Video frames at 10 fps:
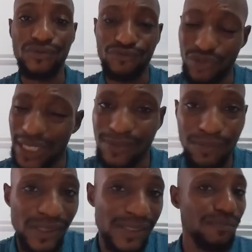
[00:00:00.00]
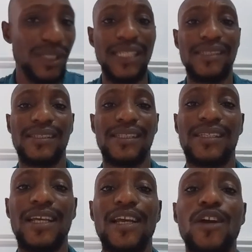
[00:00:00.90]
responsibility
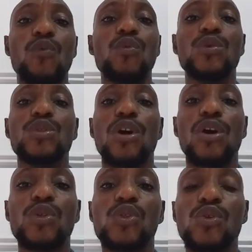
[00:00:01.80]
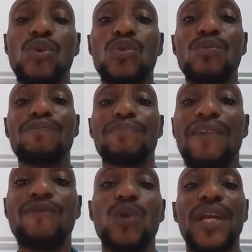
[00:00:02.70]
would also
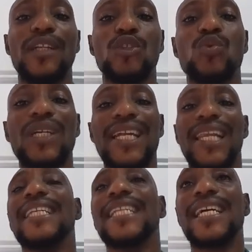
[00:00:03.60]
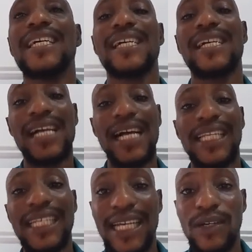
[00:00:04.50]
pave way to a cleaner
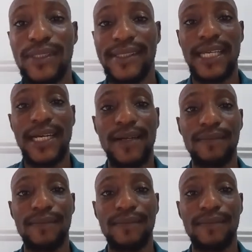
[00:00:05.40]
and a healthier